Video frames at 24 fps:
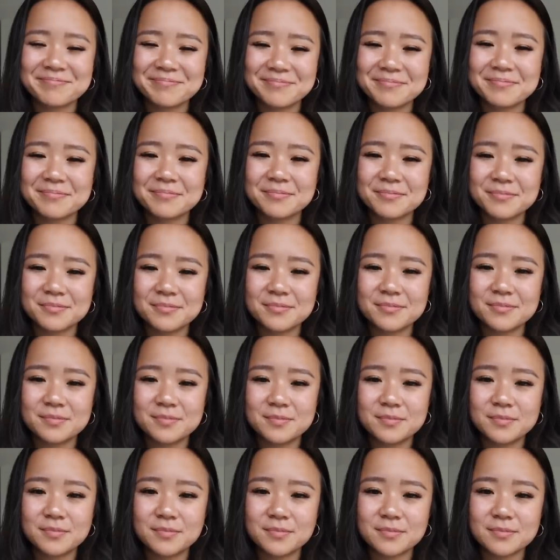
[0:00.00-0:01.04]

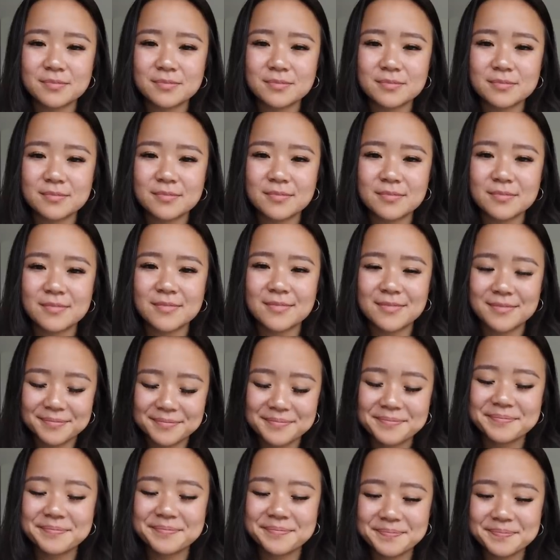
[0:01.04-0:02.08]

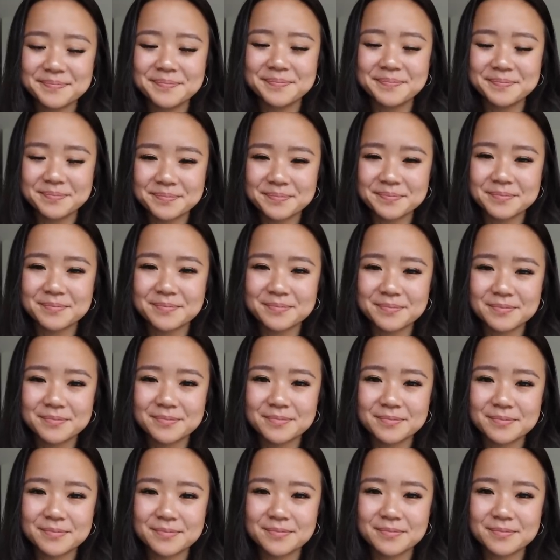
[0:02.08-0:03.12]

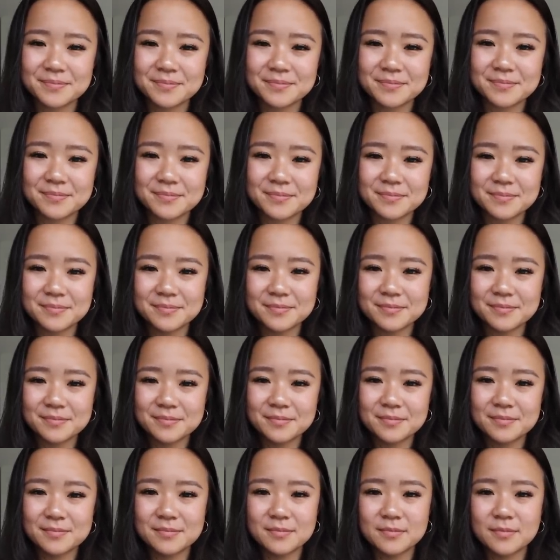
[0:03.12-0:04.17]

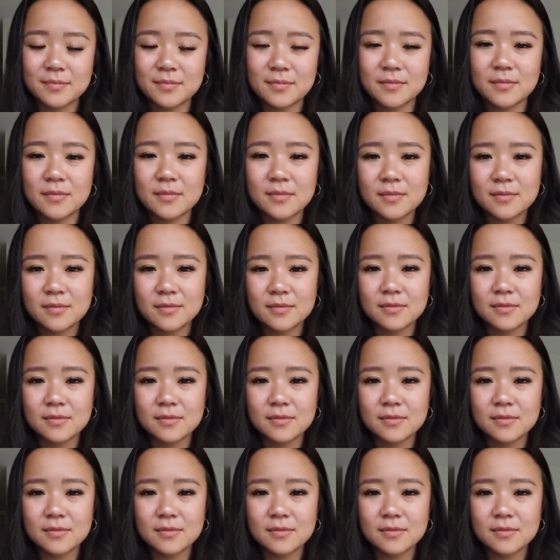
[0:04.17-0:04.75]
This person isn't speaking.